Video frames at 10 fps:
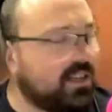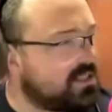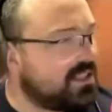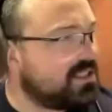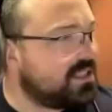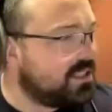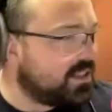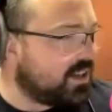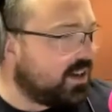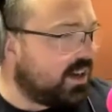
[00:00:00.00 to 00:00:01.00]
listening to this in
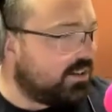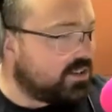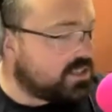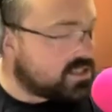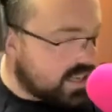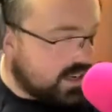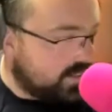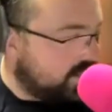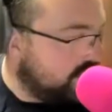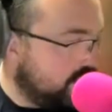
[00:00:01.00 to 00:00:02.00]
the car or you're sat
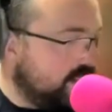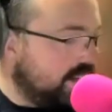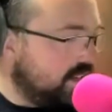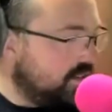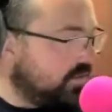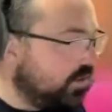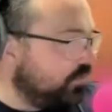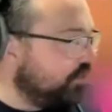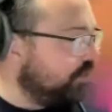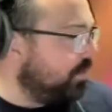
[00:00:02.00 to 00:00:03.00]
in your front
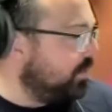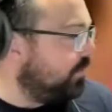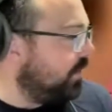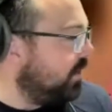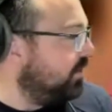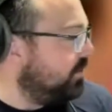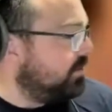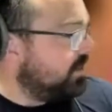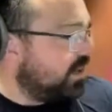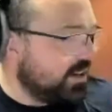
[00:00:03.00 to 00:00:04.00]
room on the
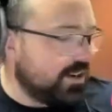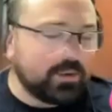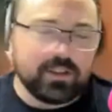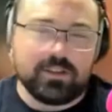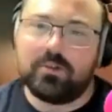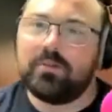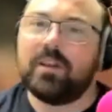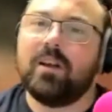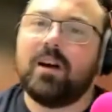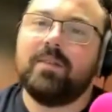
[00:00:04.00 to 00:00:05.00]
phone. I don't know what you do with
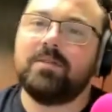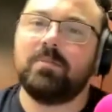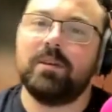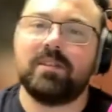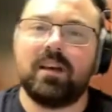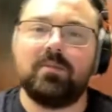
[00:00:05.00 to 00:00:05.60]
your lives, but